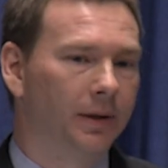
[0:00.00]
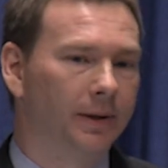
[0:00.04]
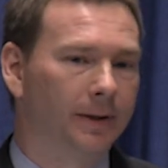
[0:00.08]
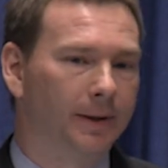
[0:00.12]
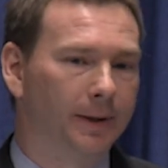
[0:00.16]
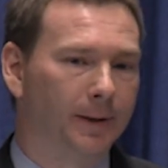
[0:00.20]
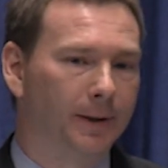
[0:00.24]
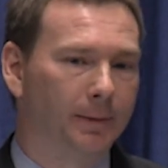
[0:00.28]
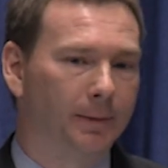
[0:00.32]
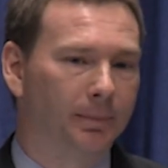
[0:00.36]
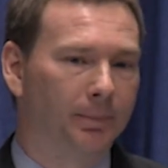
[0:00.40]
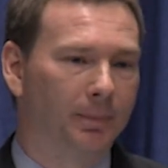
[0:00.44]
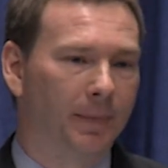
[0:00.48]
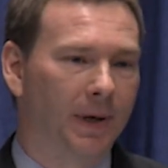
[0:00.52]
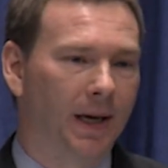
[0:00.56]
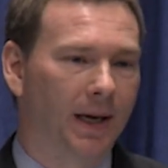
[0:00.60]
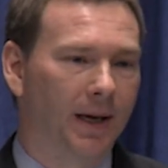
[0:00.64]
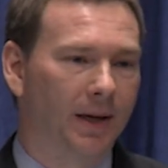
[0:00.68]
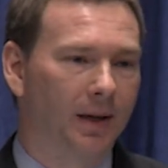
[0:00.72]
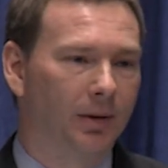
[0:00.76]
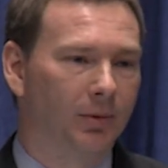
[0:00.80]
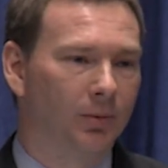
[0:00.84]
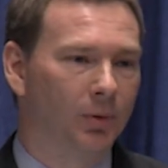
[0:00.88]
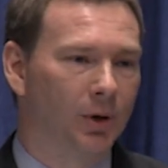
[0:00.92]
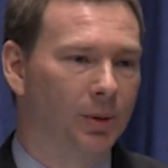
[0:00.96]
Um,
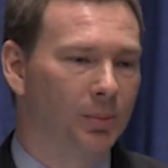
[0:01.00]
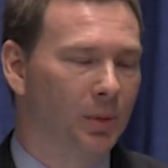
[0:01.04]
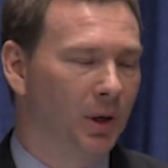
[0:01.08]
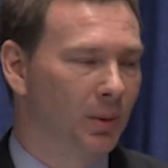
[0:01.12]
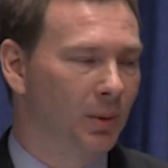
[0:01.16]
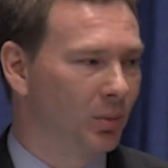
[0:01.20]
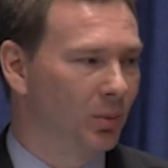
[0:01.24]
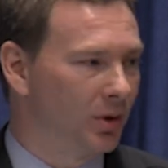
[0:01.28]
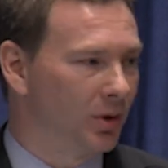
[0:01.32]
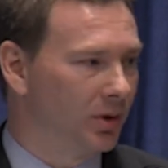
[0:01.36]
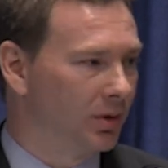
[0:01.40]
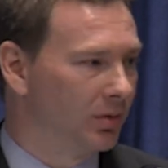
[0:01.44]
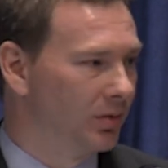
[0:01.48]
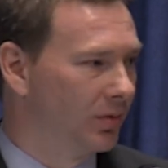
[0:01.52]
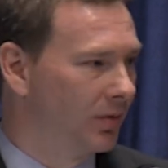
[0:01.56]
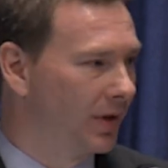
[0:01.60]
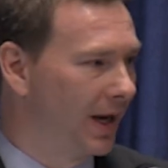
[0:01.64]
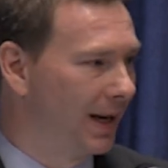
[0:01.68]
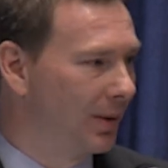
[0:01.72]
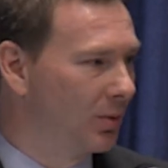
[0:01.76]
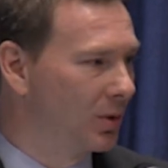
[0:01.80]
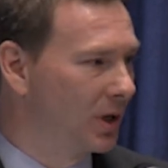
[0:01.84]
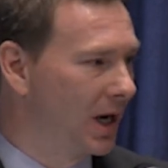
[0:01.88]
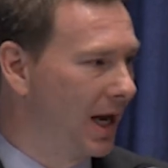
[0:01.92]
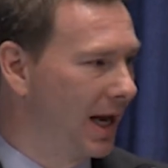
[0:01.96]
and remember,
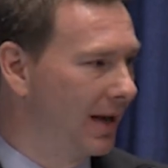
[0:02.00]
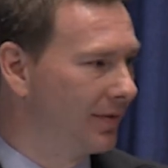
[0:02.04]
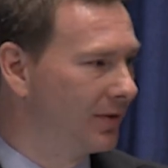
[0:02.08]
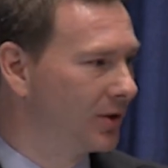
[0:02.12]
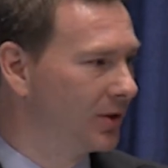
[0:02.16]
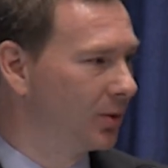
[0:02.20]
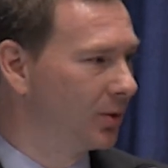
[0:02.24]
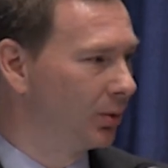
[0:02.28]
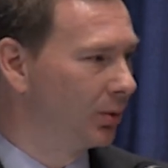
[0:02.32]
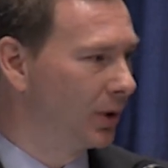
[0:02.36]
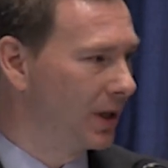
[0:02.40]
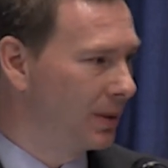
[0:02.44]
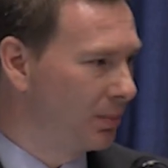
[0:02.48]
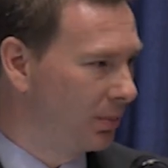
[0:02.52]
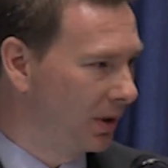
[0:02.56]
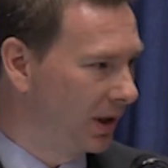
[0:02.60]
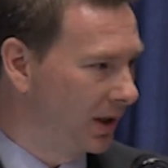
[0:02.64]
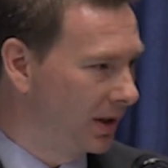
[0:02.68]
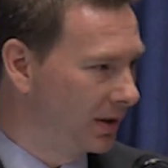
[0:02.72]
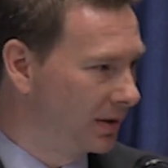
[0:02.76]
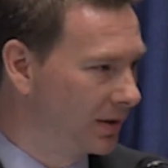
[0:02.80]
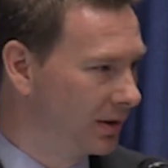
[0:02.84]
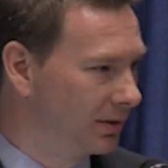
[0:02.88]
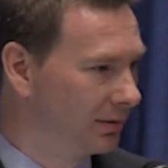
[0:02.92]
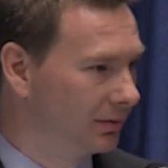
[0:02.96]
that would have to
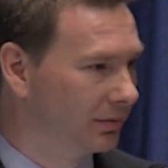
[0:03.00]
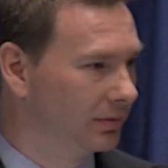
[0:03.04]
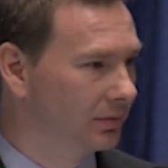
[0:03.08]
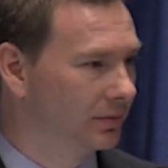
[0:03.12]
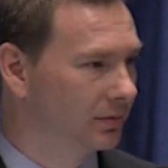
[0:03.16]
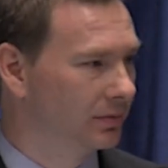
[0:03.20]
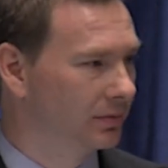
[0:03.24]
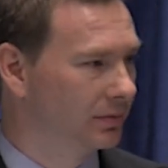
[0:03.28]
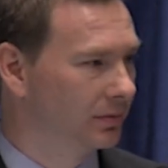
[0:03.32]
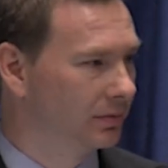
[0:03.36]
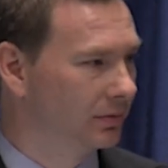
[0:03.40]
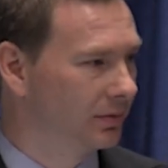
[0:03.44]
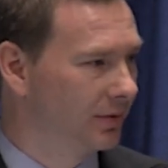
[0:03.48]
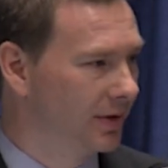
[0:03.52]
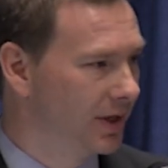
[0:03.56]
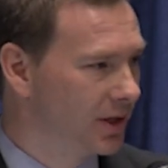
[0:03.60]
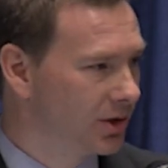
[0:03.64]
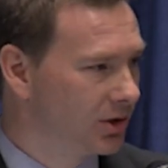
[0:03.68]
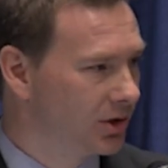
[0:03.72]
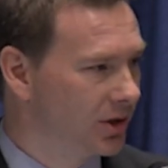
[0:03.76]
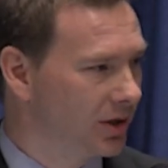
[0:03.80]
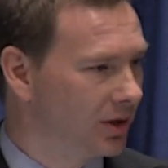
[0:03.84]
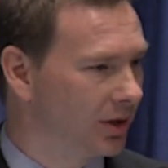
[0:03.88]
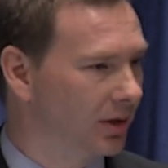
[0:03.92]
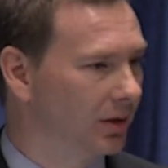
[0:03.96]
repeat
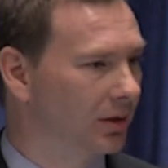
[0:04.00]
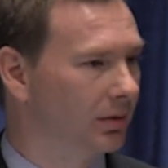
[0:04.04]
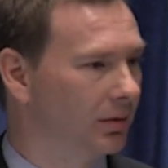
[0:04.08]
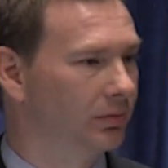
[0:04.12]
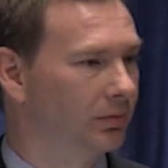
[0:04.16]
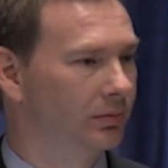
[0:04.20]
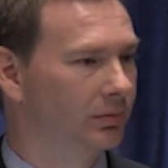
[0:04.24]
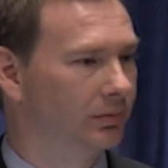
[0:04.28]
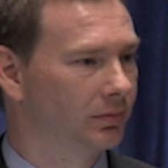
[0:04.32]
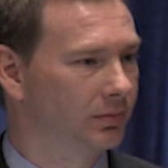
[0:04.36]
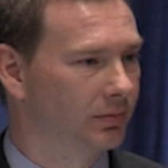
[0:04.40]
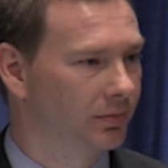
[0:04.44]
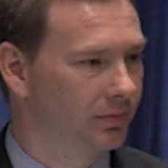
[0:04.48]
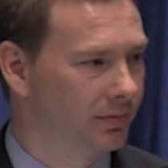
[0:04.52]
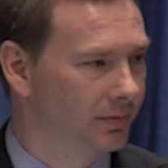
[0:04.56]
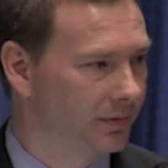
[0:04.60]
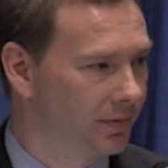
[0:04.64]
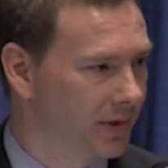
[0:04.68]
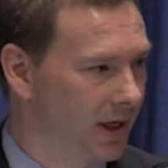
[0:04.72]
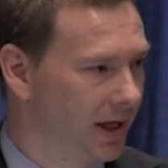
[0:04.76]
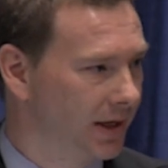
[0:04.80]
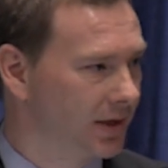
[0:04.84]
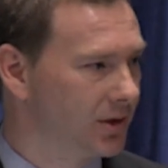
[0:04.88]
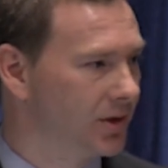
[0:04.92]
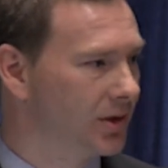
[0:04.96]
this year,
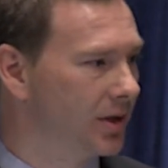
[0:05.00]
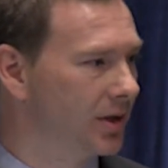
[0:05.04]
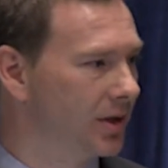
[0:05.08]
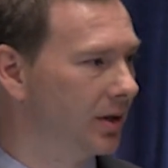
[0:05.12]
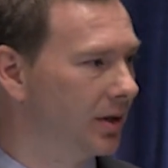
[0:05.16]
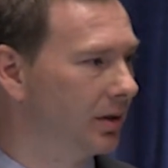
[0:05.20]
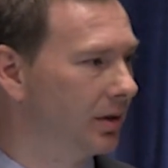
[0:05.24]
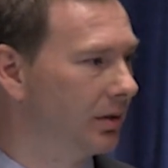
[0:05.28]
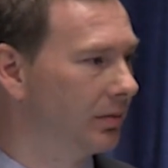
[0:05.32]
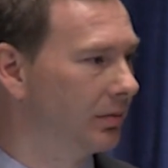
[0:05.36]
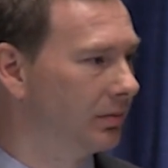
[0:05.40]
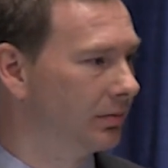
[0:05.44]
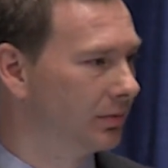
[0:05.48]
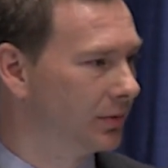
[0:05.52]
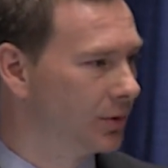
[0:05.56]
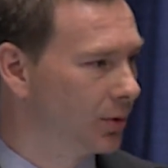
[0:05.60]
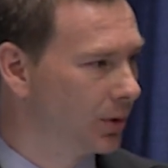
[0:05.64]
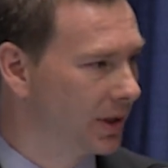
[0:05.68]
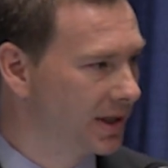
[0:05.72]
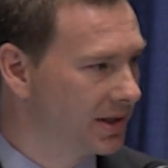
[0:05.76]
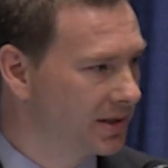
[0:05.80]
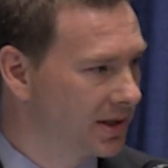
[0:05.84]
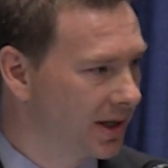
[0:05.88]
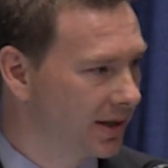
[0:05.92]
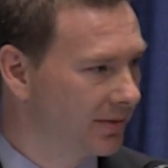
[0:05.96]
next year,
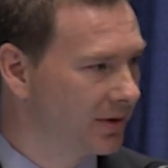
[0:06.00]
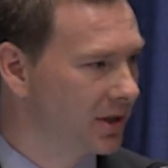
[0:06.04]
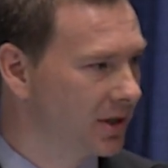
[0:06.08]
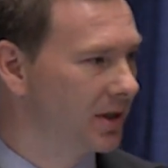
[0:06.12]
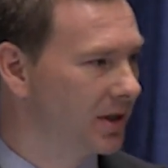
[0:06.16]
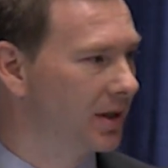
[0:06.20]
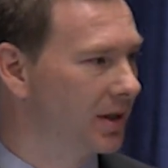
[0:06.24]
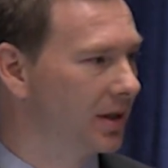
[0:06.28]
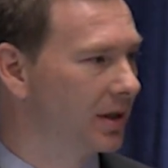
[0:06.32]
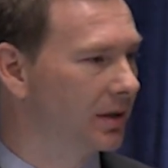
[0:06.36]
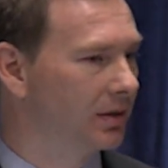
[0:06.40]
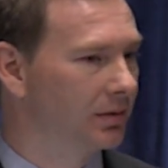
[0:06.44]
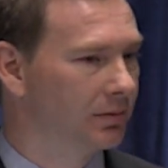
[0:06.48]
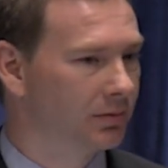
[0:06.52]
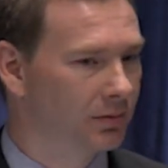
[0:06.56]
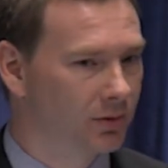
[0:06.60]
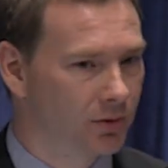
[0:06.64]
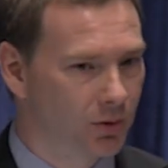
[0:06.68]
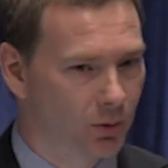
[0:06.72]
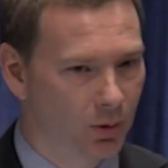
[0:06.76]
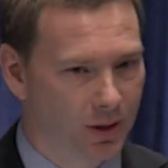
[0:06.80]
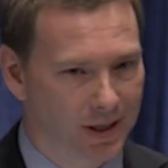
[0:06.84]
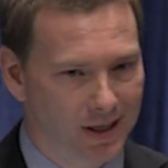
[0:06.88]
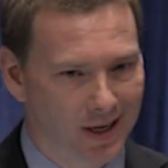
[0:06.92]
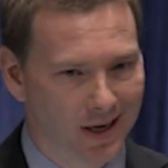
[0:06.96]
2017,
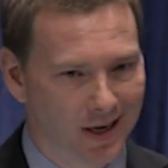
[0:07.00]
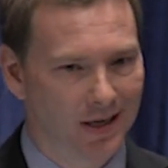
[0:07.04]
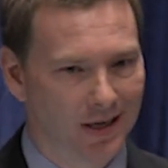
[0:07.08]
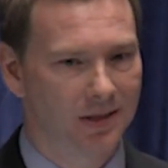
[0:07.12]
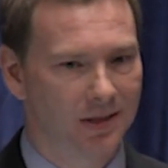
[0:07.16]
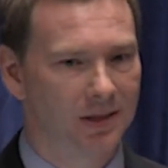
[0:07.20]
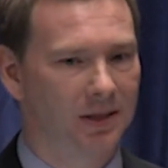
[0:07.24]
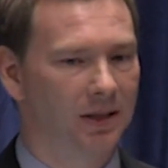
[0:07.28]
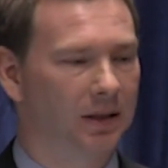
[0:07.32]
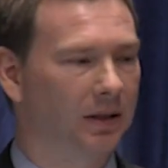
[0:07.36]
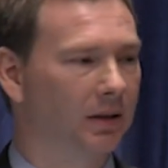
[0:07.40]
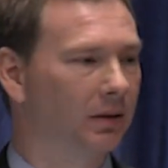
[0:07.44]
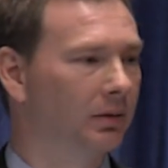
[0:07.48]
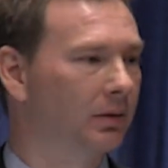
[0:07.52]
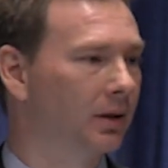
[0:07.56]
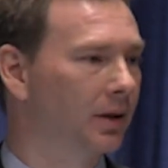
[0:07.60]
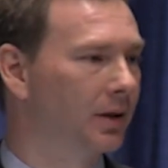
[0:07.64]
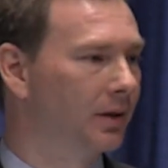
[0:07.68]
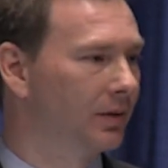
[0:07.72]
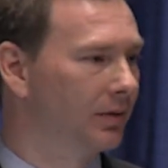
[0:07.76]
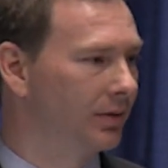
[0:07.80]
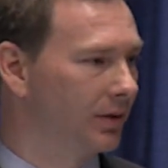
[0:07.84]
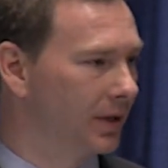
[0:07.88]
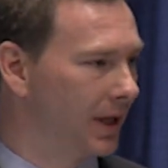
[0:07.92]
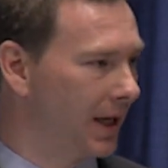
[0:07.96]

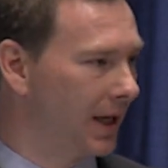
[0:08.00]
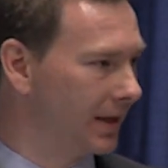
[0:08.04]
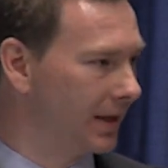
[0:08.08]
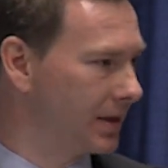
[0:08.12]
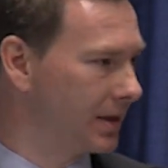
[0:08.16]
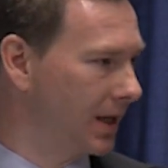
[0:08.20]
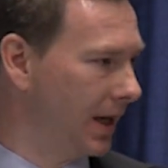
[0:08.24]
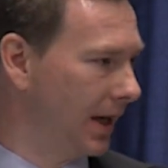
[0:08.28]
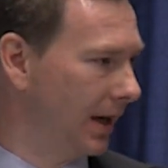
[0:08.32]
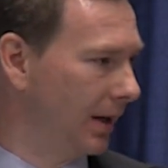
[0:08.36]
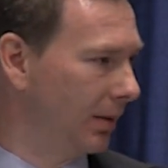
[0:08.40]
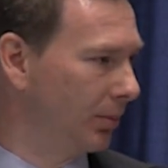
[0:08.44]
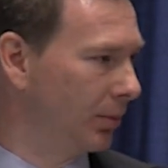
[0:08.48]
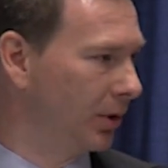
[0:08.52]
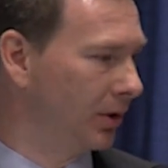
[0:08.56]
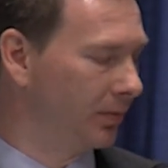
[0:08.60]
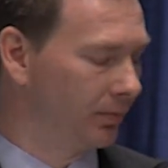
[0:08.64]
2018, for that to happen.